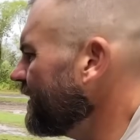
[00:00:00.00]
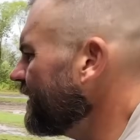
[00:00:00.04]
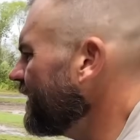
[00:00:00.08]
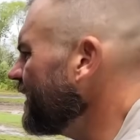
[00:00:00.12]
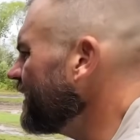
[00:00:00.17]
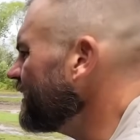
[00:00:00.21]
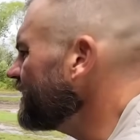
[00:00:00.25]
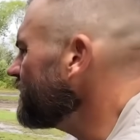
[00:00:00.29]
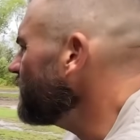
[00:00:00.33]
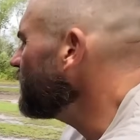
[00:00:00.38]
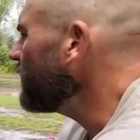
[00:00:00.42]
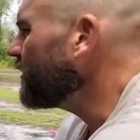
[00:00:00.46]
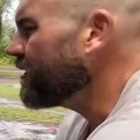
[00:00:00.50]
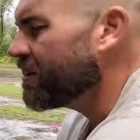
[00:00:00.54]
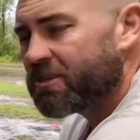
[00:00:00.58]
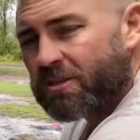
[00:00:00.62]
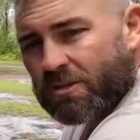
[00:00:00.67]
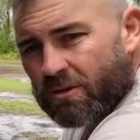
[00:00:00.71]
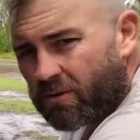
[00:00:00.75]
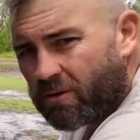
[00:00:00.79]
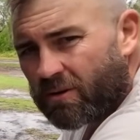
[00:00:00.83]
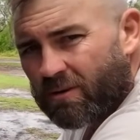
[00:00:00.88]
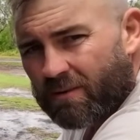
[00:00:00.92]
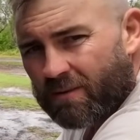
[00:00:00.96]
These, I'm pretty
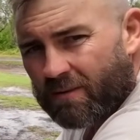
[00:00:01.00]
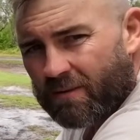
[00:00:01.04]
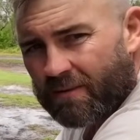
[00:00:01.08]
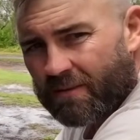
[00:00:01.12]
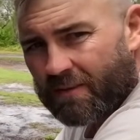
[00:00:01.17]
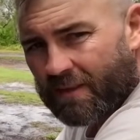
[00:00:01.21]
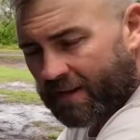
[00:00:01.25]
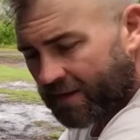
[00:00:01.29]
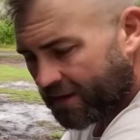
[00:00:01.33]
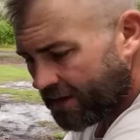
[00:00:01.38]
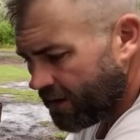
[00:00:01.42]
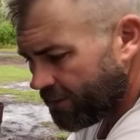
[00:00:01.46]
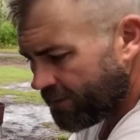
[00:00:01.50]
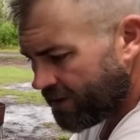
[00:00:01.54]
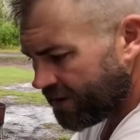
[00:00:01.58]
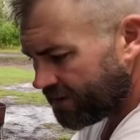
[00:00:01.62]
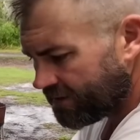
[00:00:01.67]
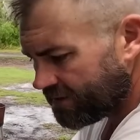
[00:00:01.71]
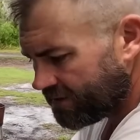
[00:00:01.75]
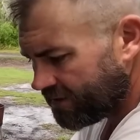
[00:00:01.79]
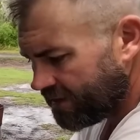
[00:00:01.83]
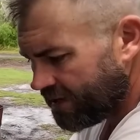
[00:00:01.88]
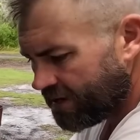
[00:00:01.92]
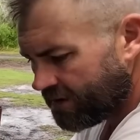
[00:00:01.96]
sure they come
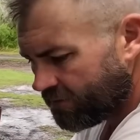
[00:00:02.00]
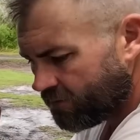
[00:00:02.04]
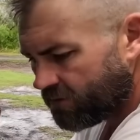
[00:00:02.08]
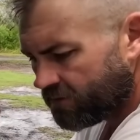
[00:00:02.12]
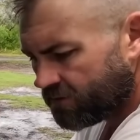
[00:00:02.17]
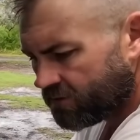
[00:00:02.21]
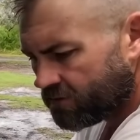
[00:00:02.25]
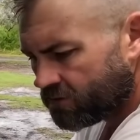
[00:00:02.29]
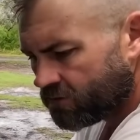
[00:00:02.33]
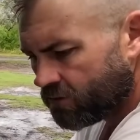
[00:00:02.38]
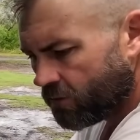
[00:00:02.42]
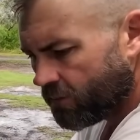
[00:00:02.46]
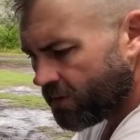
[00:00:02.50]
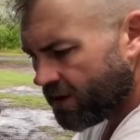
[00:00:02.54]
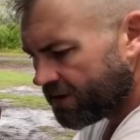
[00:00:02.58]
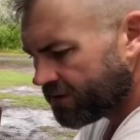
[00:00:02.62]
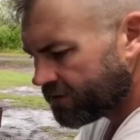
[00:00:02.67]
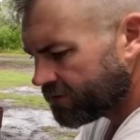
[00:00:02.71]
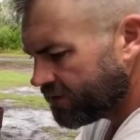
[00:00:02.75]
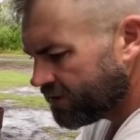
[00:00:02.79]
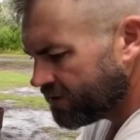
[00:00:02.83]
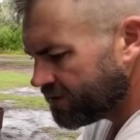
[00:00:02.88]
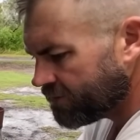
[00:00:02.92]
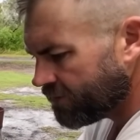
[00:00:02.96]
out standard with dual
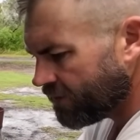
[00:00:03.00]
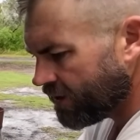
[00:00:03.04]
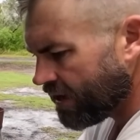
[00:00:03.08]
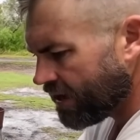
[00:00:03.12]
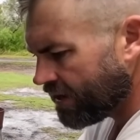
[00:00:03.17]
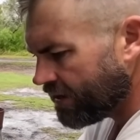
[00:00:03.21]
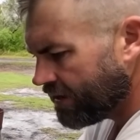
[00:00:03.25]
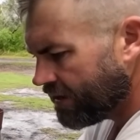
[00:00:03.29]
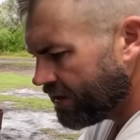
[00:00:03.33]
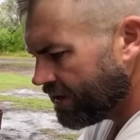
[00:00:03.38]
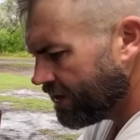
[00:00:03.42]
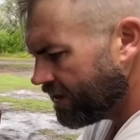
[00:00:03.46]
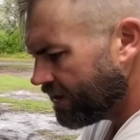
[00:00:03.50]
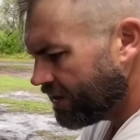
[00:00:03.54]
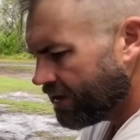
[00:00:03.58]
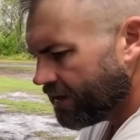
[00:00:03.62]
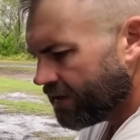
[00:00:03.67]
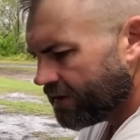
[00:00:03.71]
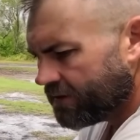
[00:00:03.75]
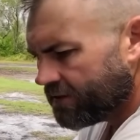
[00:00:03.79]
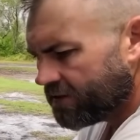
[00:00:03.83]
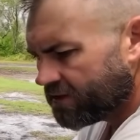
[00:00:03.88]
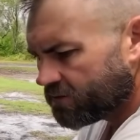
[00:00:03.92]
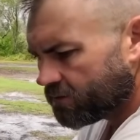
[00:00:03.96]
batteries, but
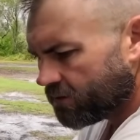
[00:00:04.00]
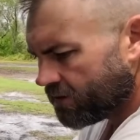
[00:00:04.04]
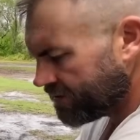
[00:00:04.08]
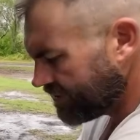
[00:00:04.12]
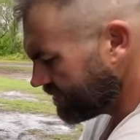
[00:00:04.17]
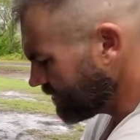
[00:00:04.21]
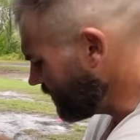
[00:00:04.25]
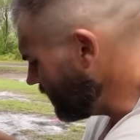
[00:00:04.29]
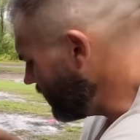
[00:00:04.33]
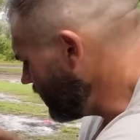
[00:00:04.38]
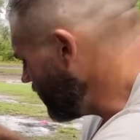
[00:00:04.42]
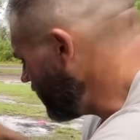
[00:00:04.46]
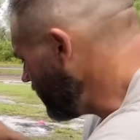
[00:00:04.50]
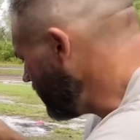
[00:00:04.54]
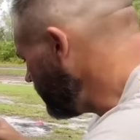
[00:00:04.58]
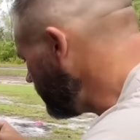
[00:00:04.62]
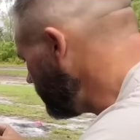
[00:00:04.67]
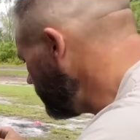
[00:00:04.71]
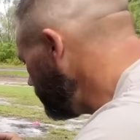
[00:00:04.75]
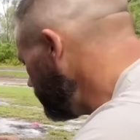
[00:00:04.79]
this one's got